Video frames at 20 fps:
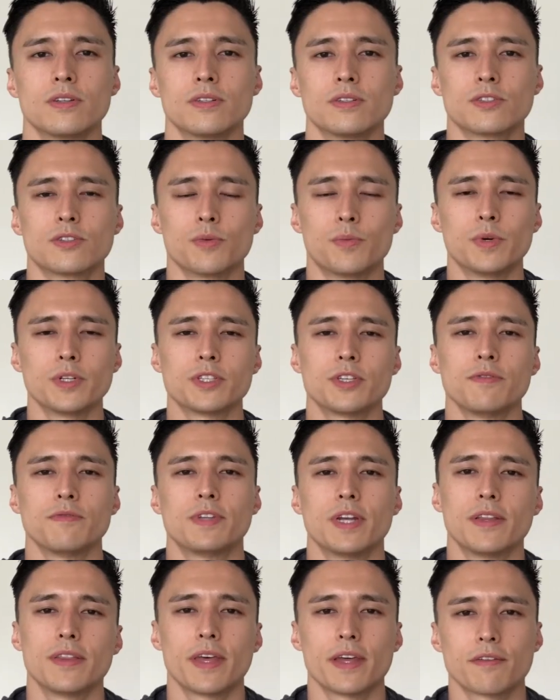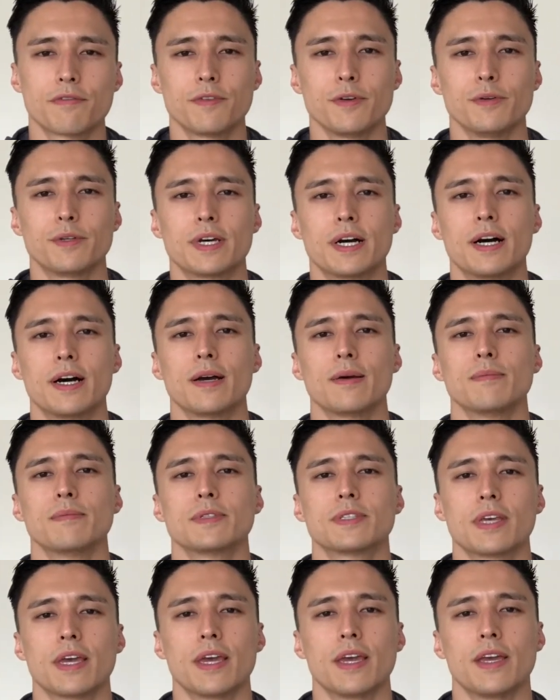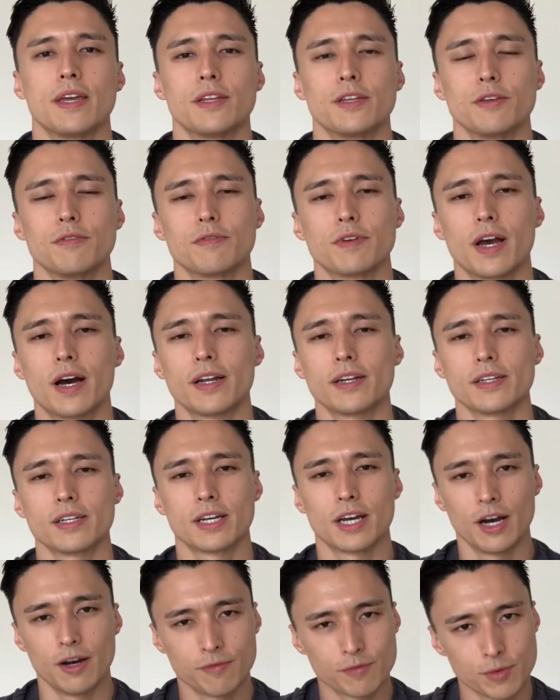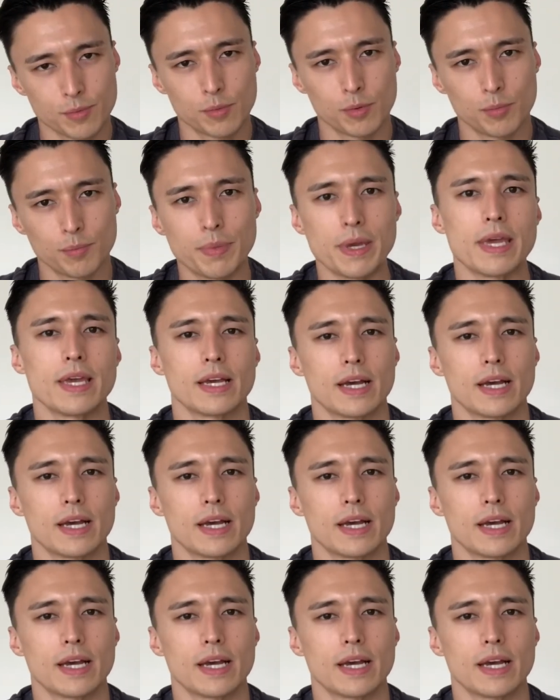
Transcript: So once you've done that a few times and you've gotten comfortable being